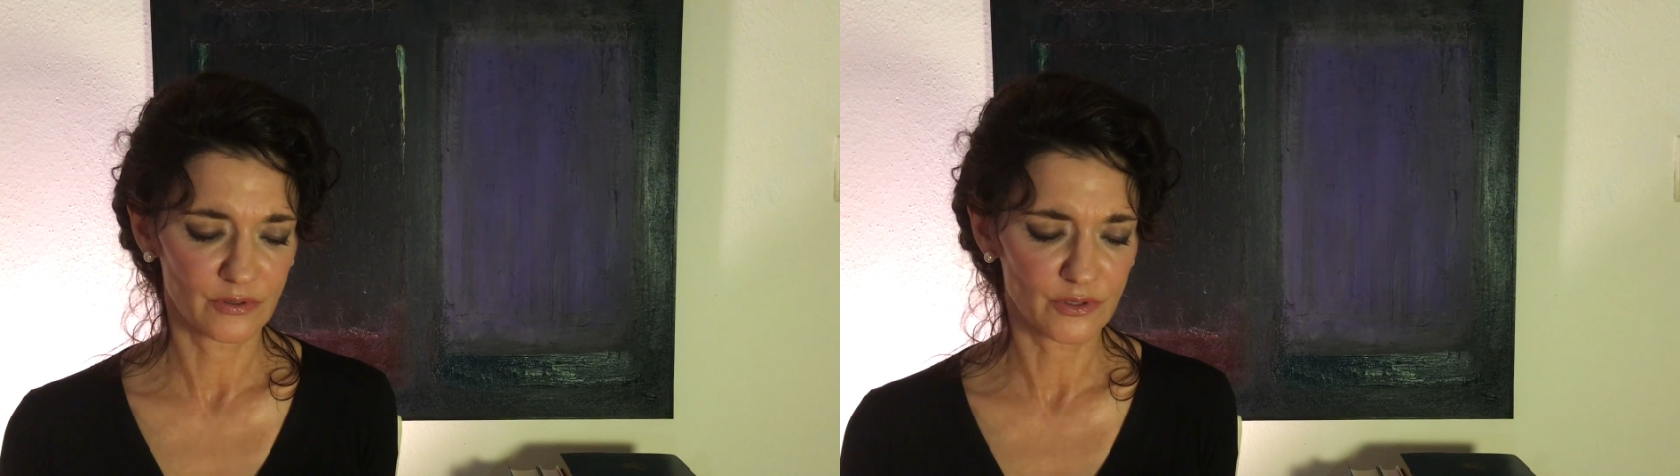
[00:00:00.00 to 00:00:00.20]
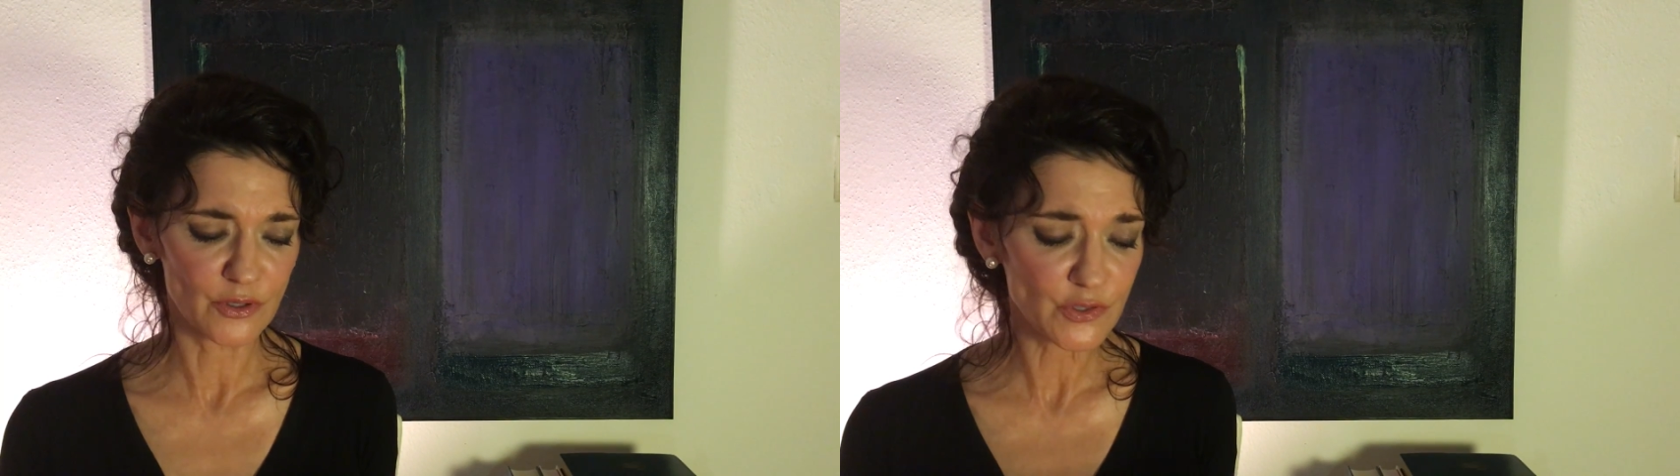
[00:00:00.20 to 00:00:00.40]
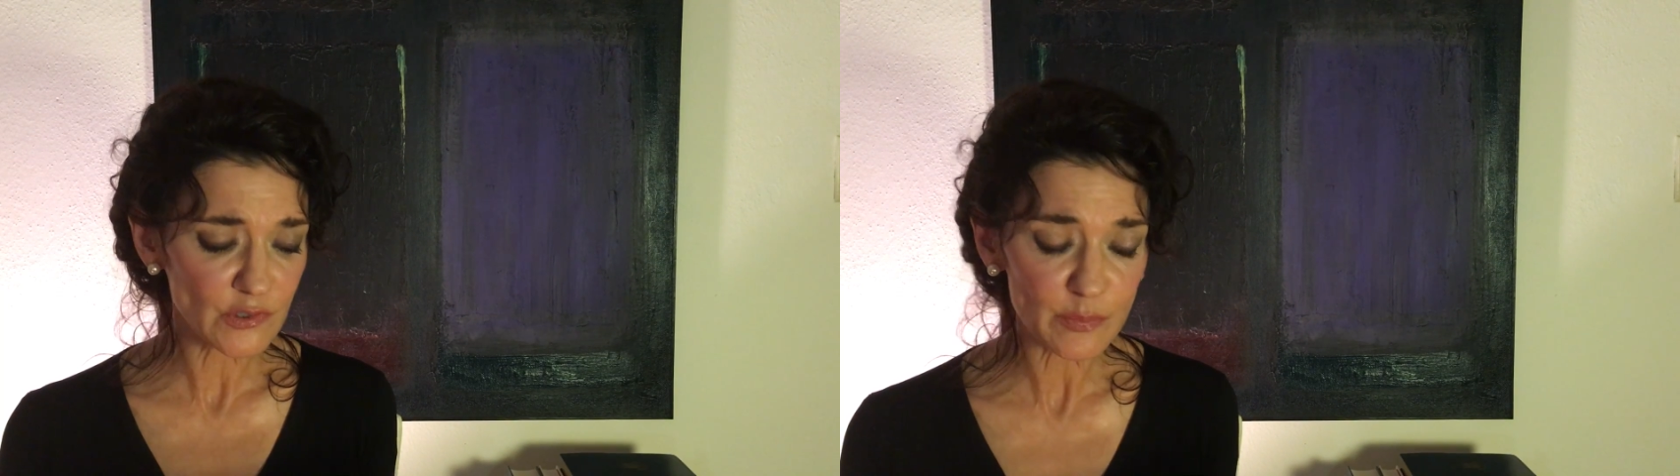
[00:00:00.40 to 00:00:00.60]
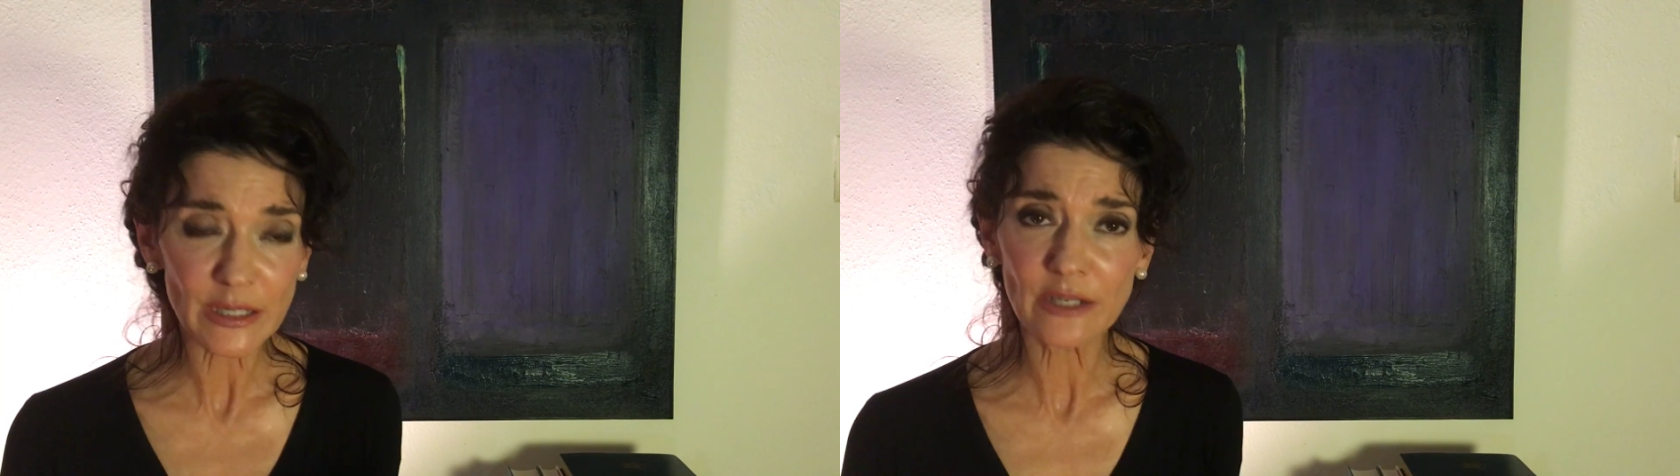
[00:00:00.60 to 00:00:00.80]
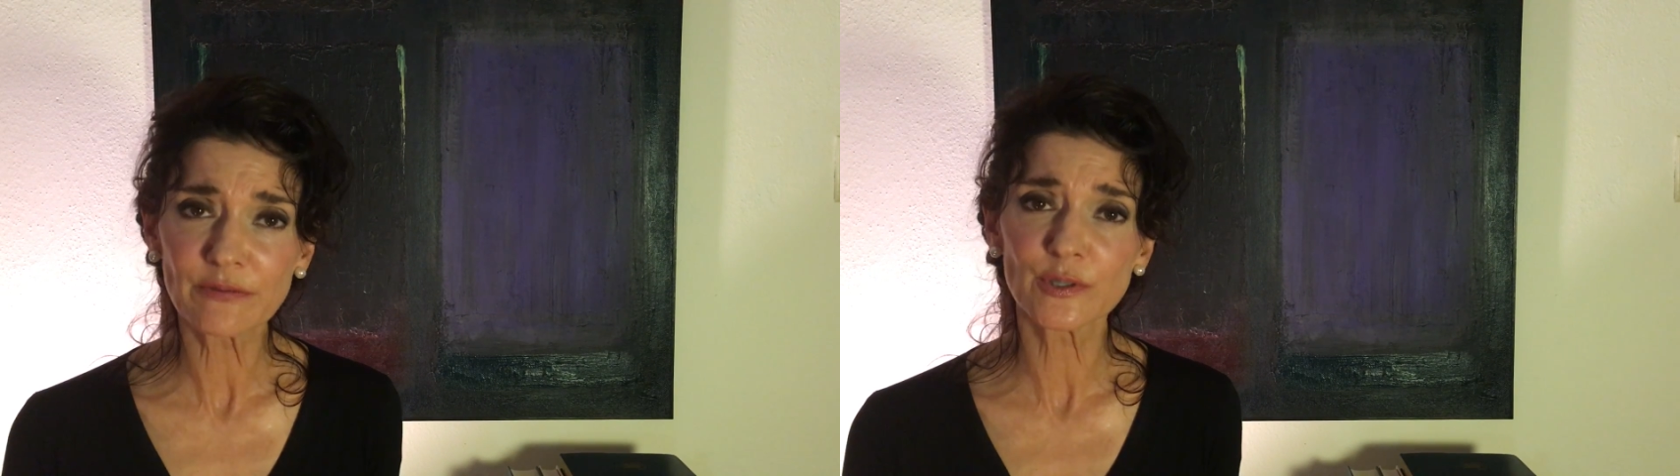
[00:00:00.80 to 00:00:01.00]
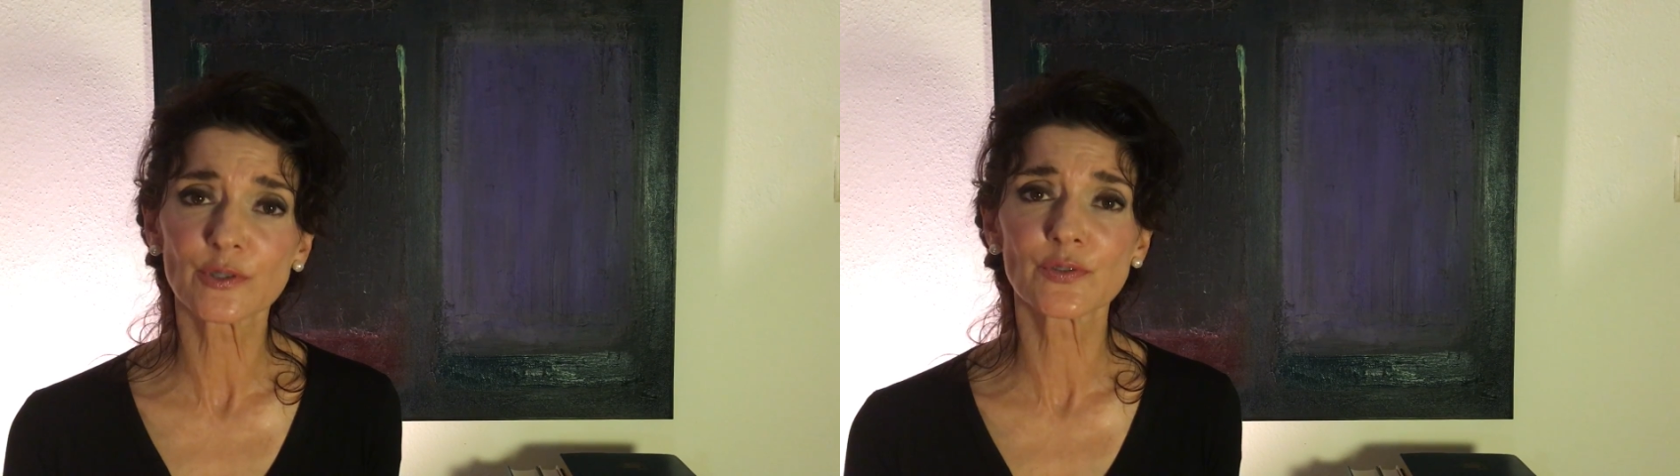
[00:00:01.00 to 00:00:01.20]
to the smell of your